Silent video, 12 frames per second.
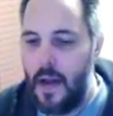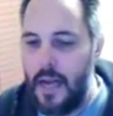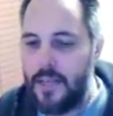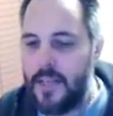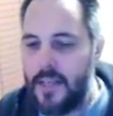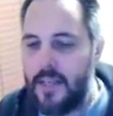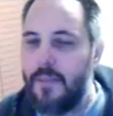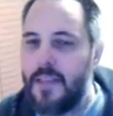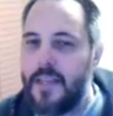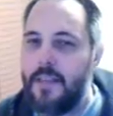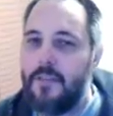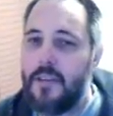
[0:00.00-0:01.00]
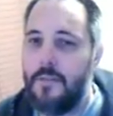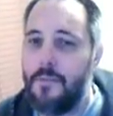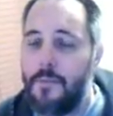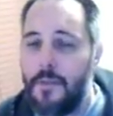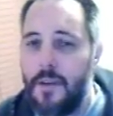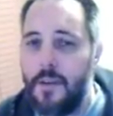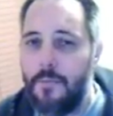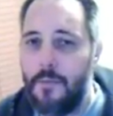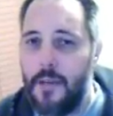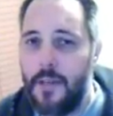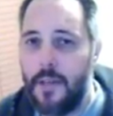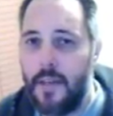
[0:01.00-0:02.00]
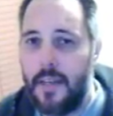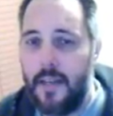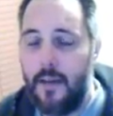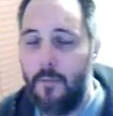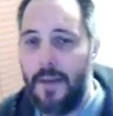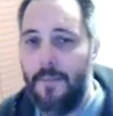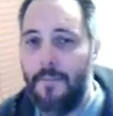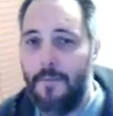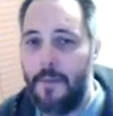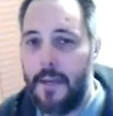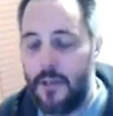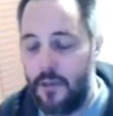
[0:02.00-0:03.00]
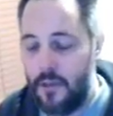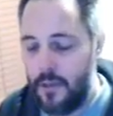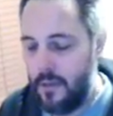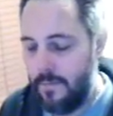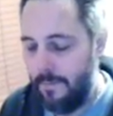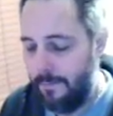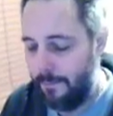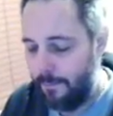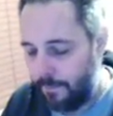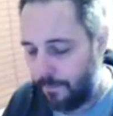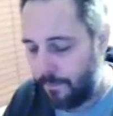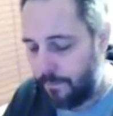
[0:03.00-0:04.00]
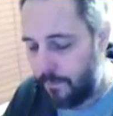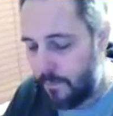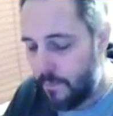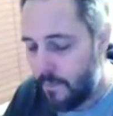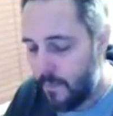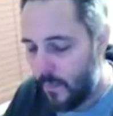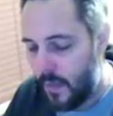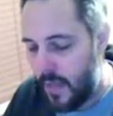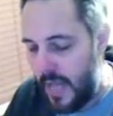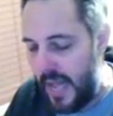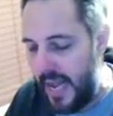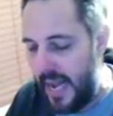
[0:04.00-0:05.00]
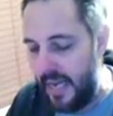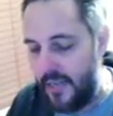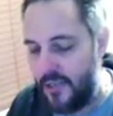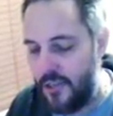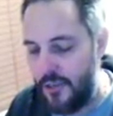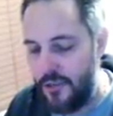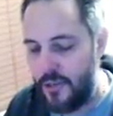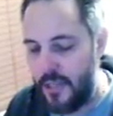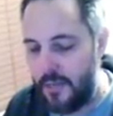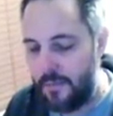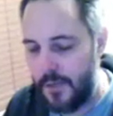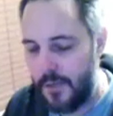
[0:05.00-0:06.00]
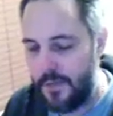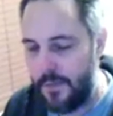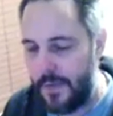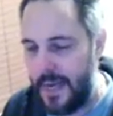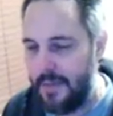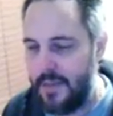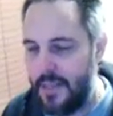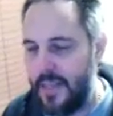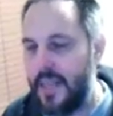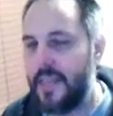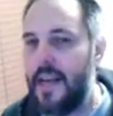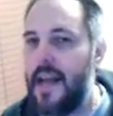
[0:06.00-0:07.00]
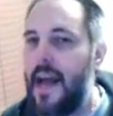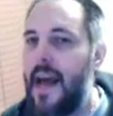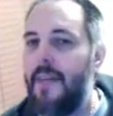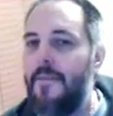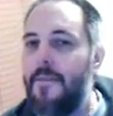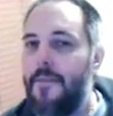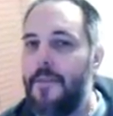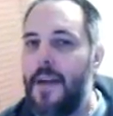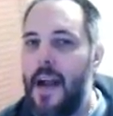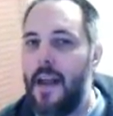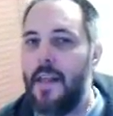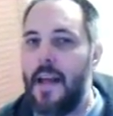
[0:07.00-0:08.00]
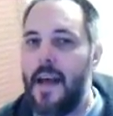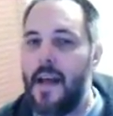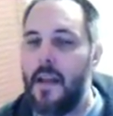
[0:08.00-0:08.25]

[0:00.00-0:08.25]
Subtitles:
I used to stick my cigarettes in the freezer to help keep them fresh longer. And it's usually the first 5 cigs that I have out of